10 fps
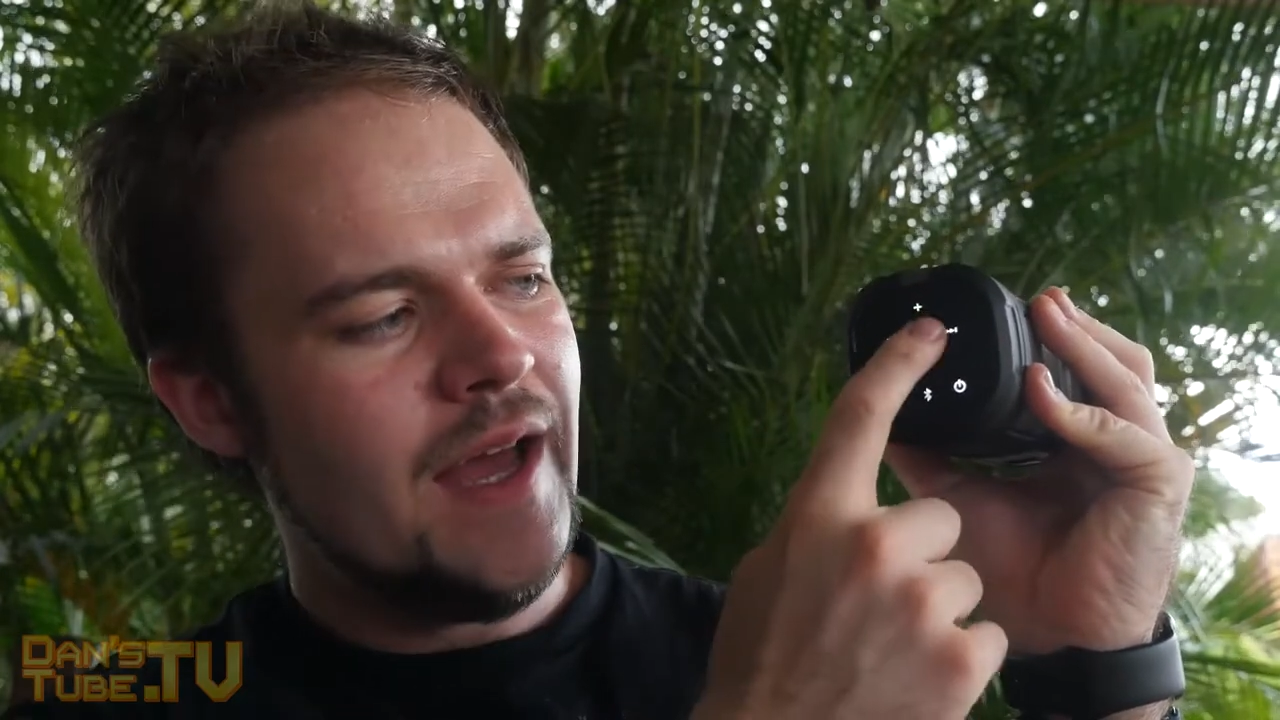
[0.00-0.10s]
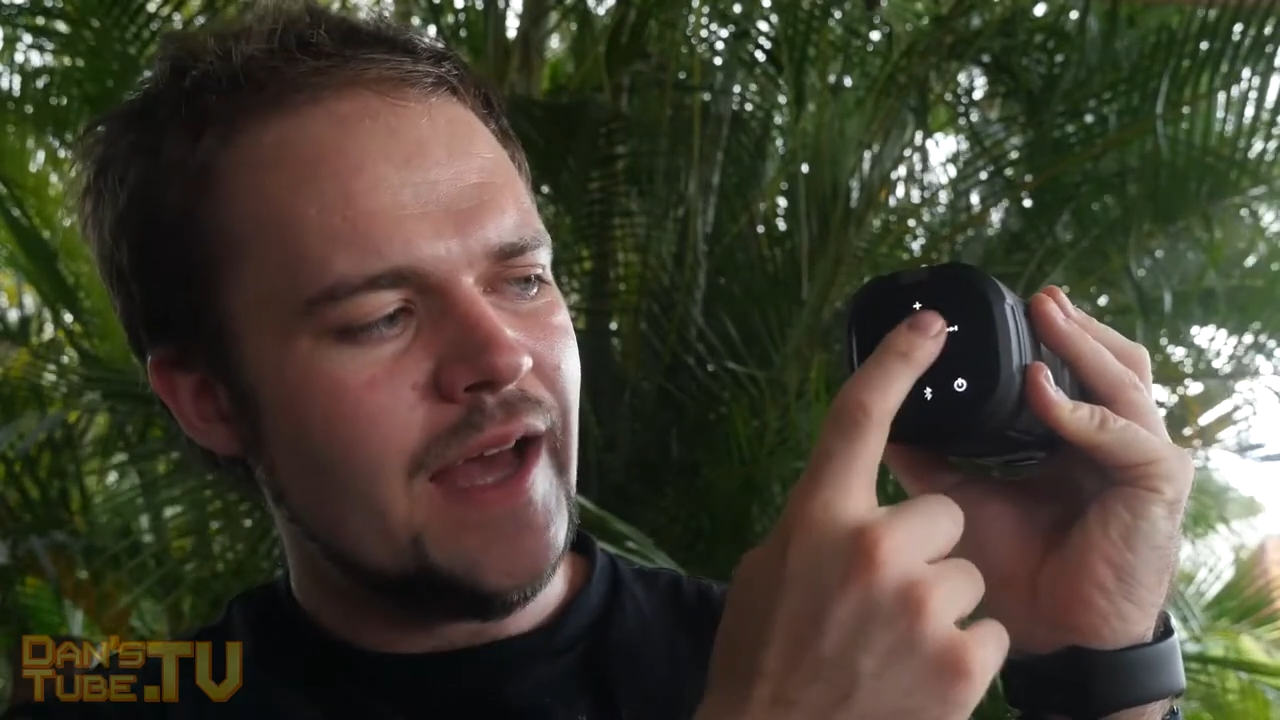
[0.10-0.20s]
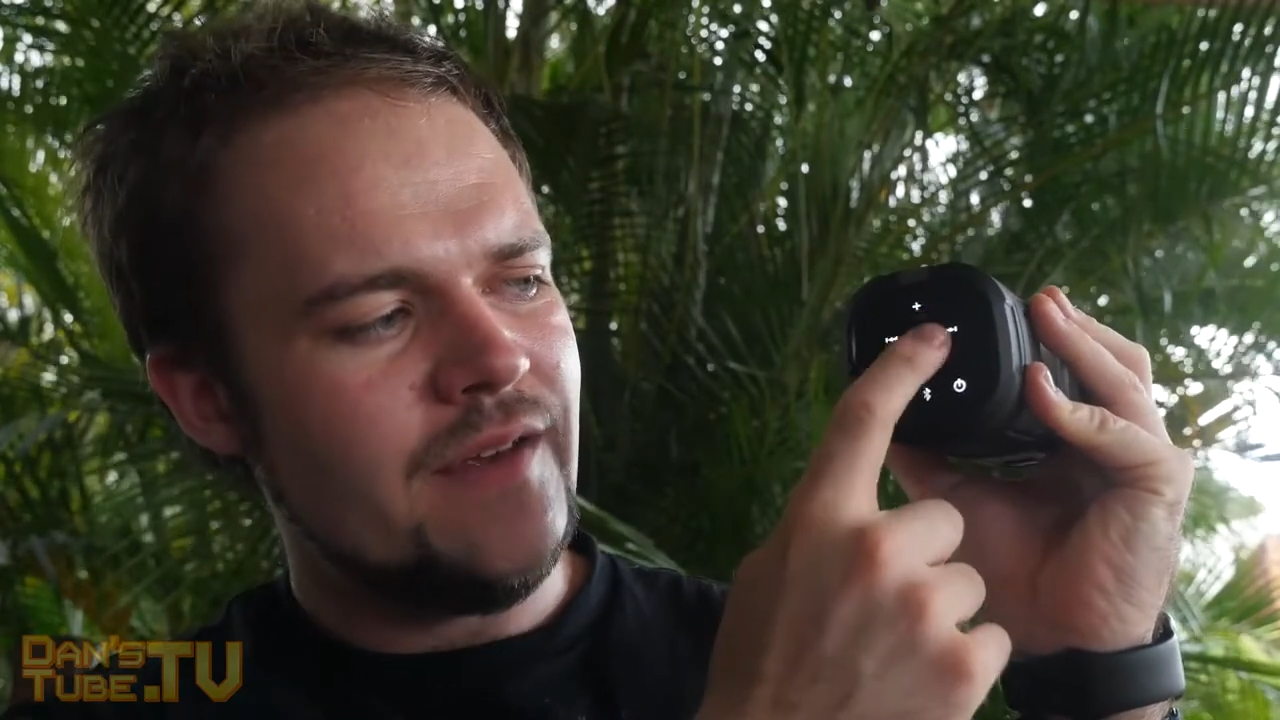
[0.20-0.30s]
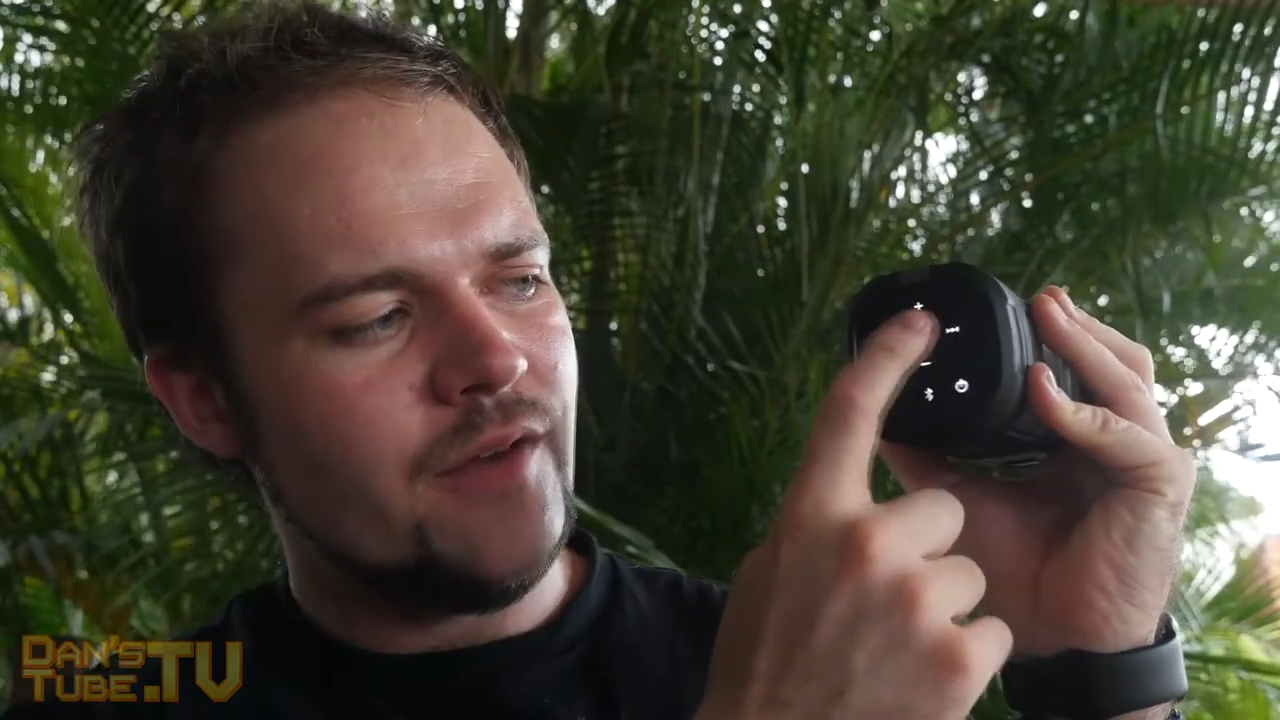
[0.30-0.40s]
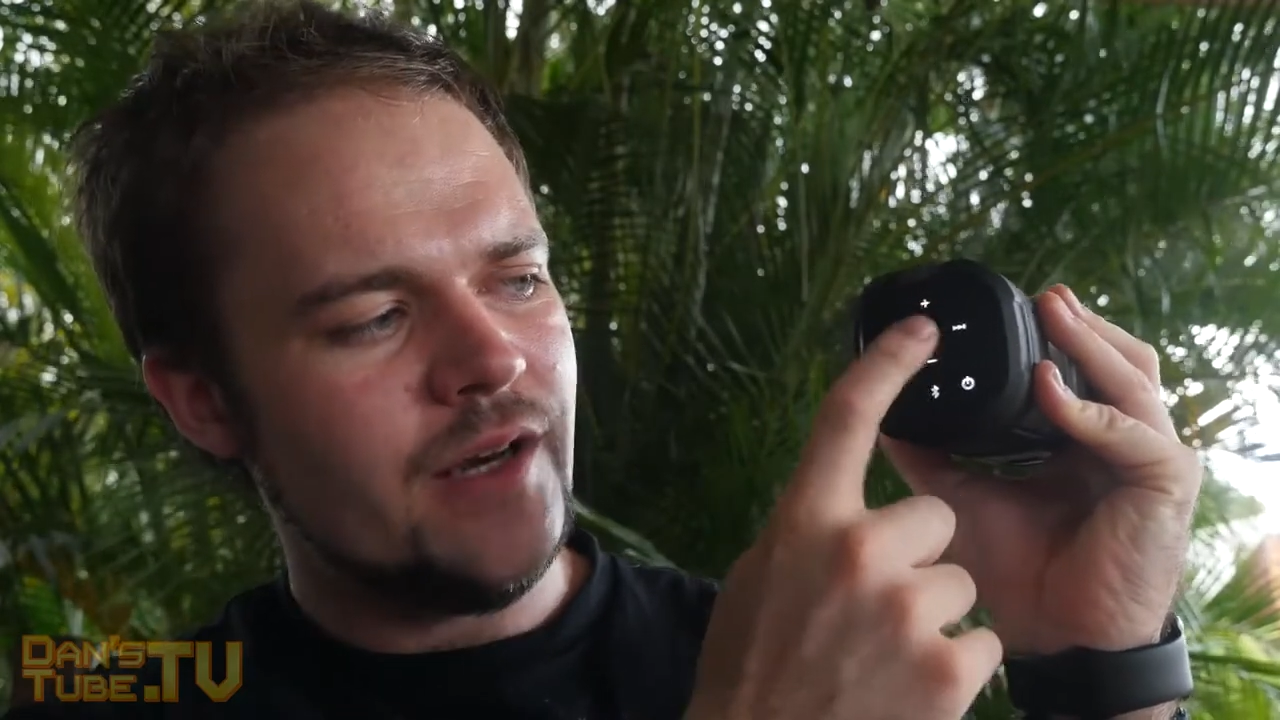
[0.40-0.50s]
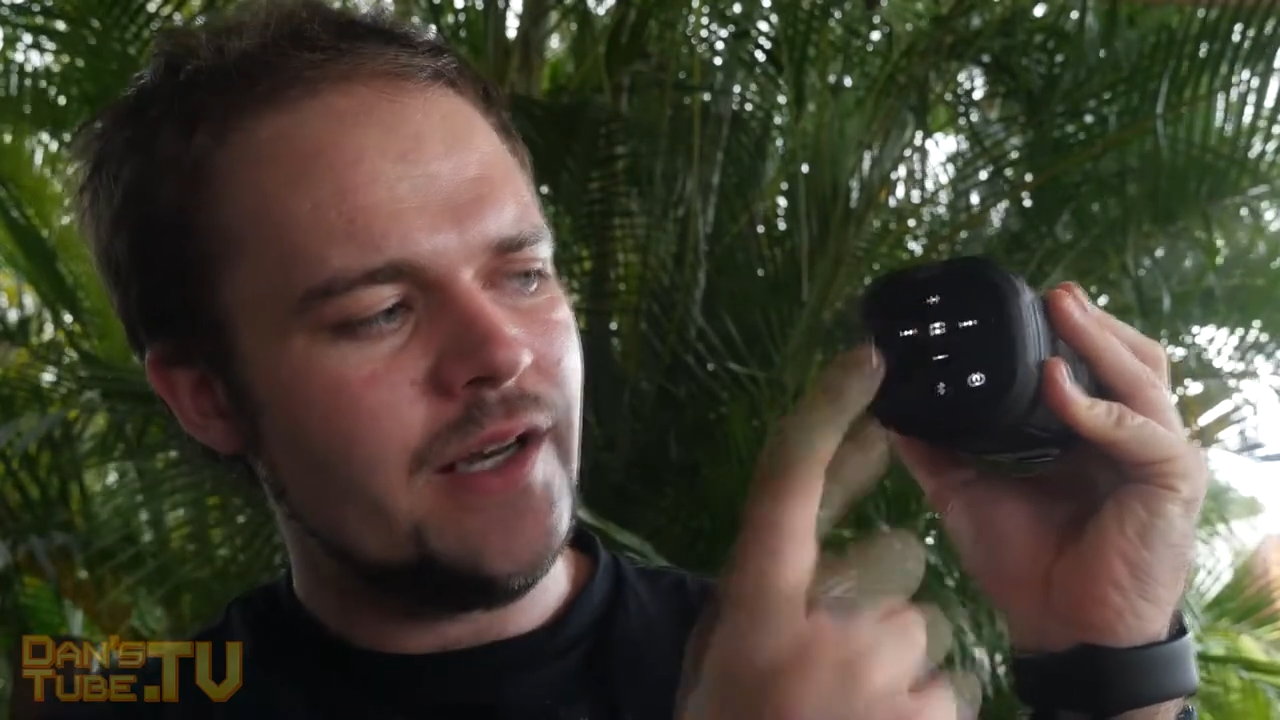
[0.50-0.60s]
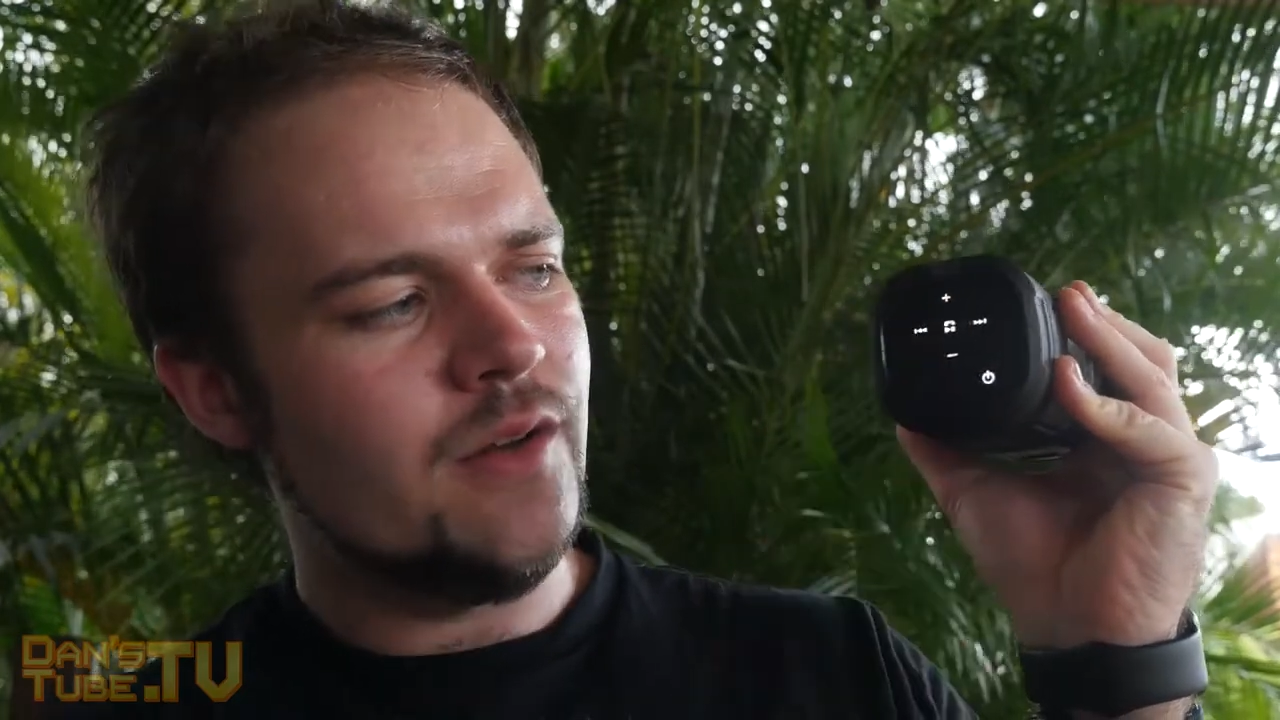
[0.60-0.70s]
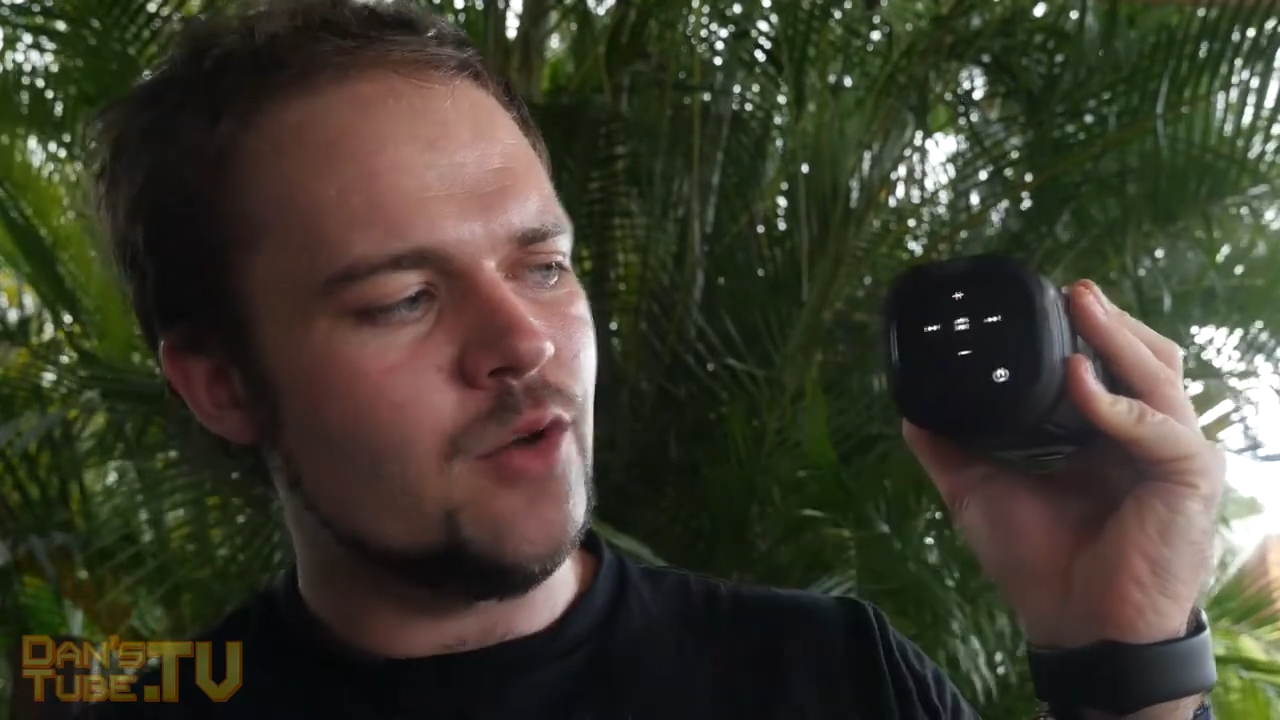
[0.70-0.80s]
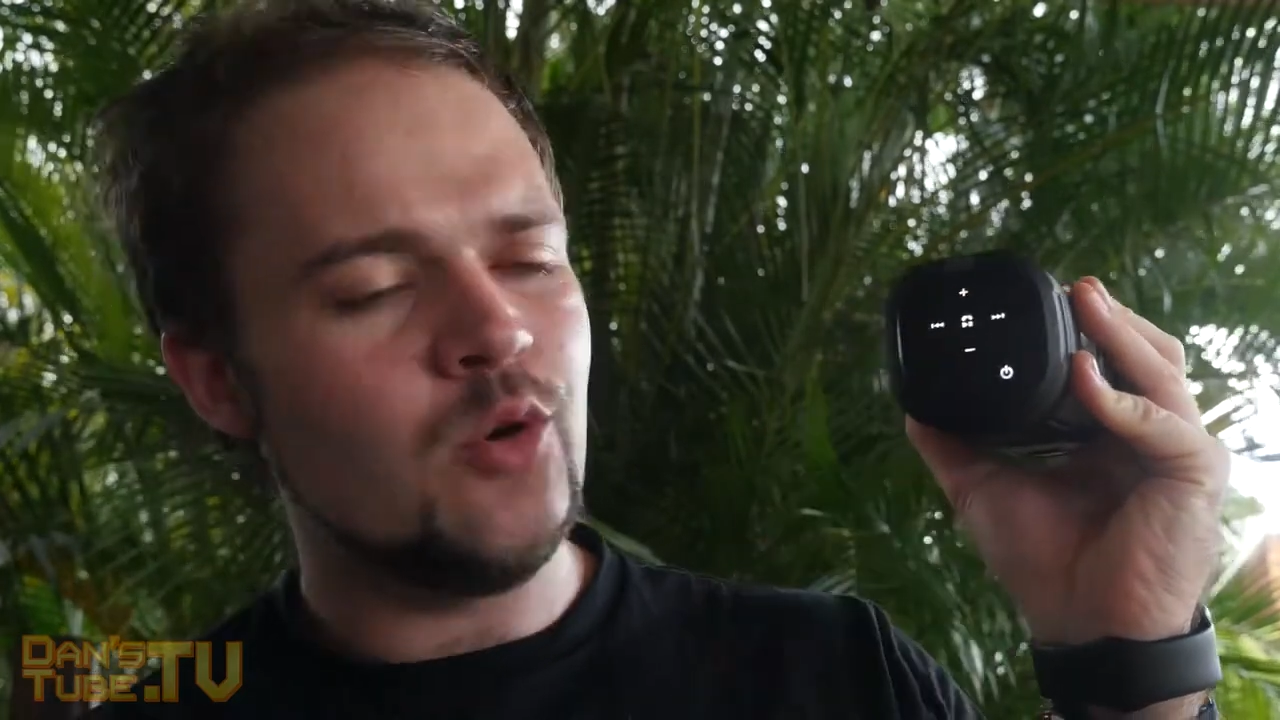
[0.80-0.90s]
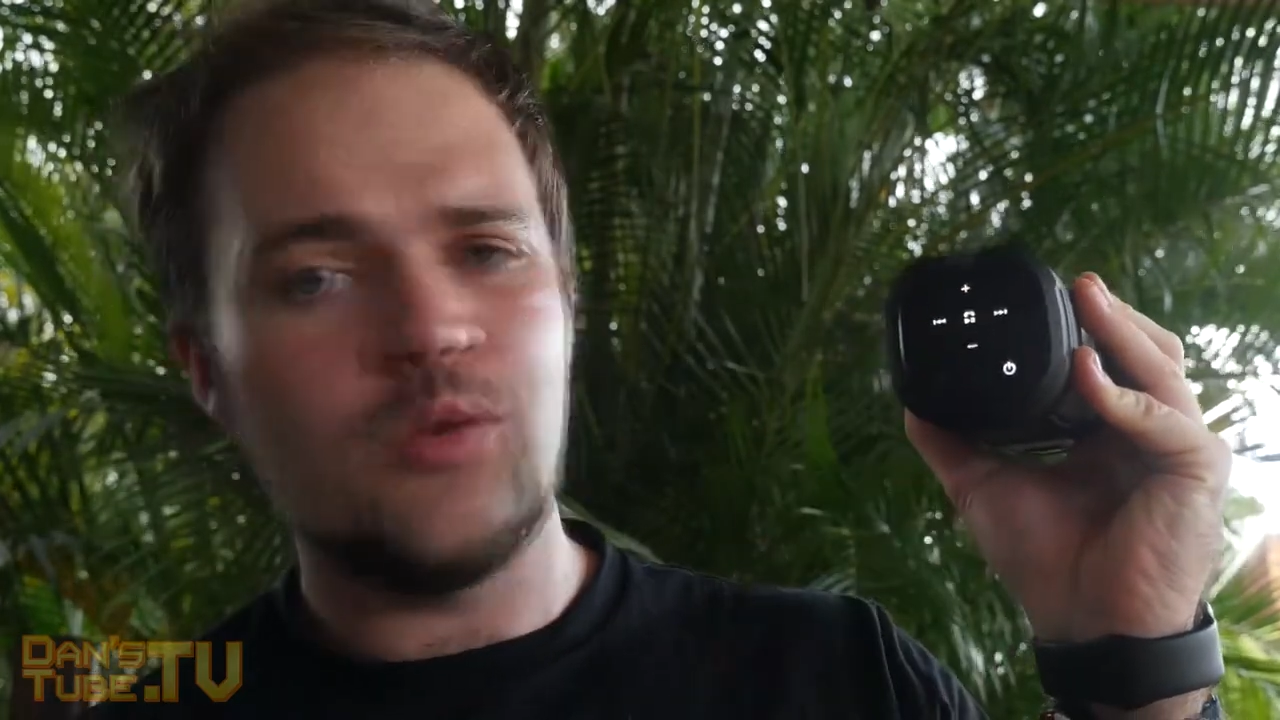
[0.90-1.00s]
uh, you've got a
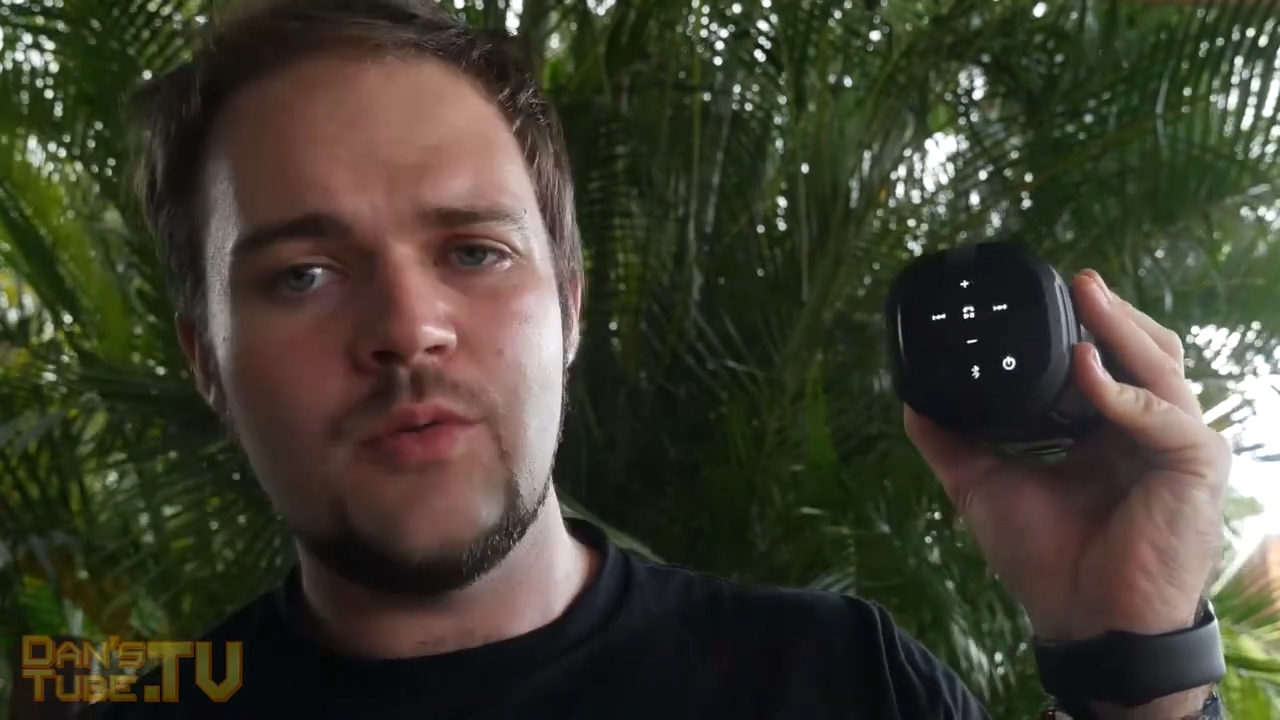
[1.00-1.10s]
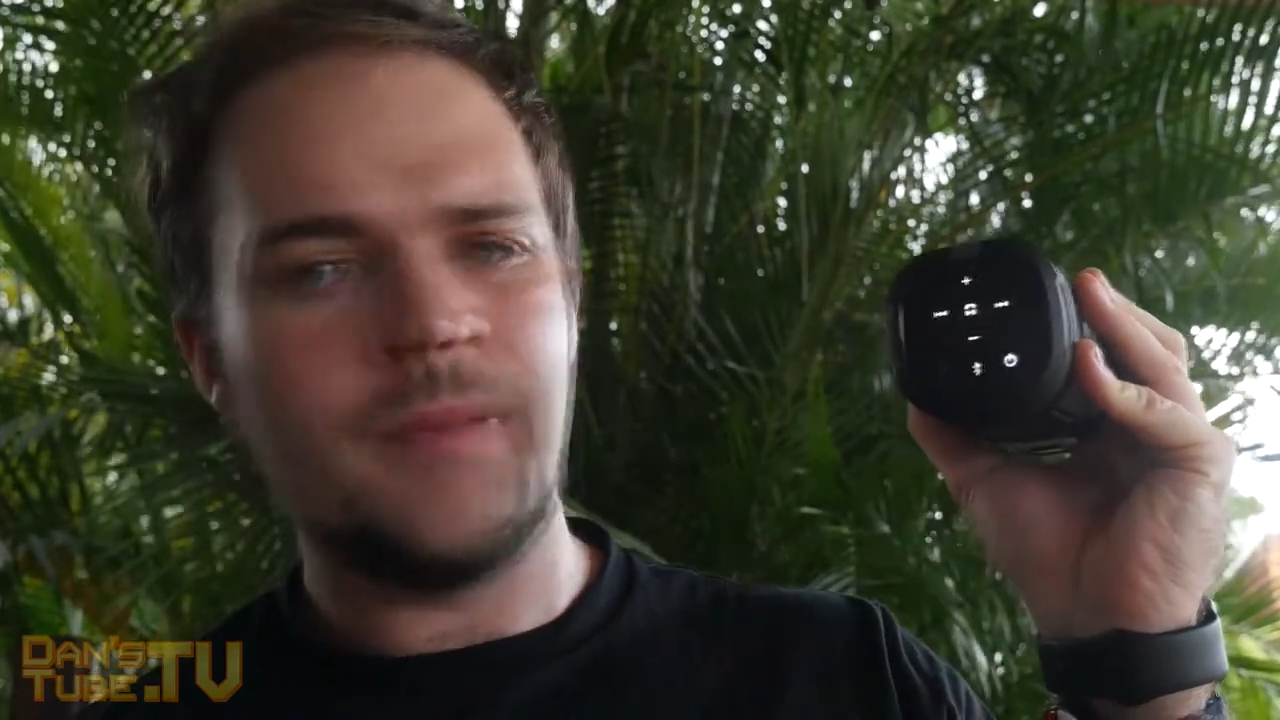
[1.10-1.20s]
little cool